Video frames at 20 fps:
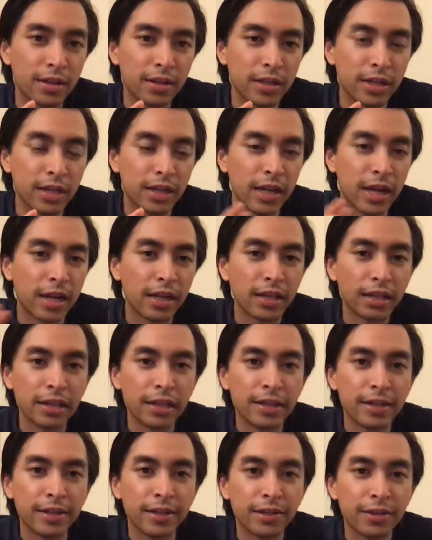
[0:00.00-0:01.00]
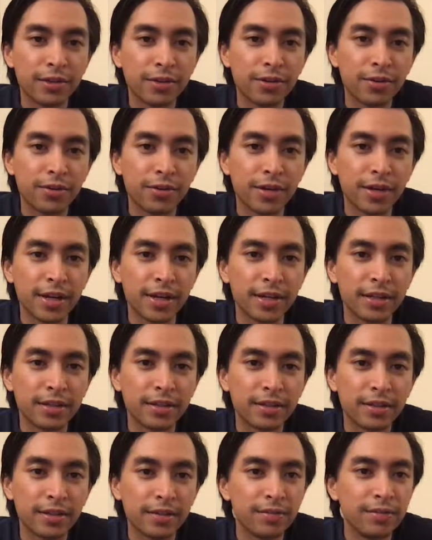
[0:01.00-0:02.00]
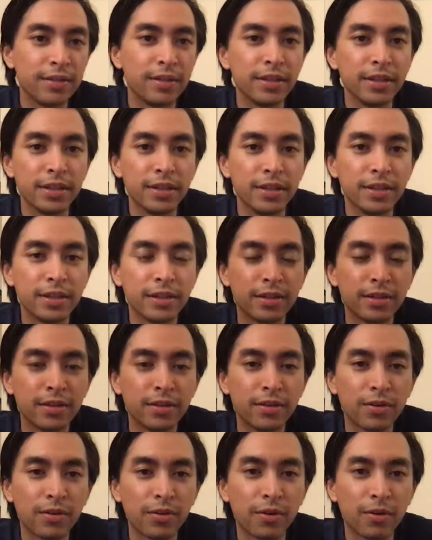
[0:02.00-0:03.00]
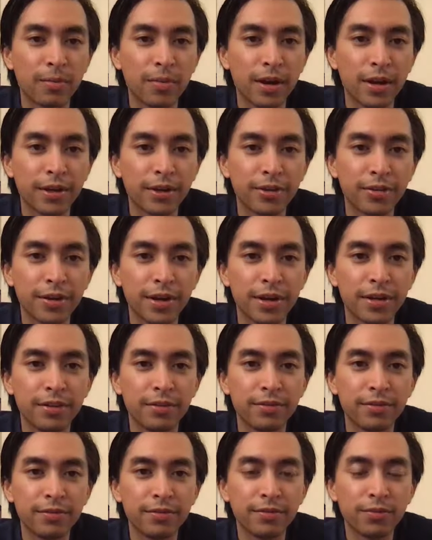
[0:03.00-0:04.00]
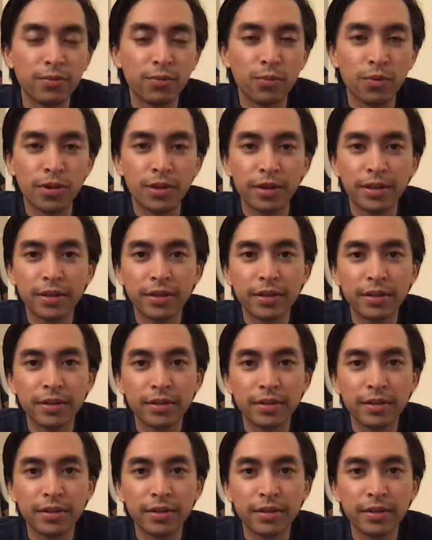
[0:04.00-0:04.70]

not letting creativity or my creative work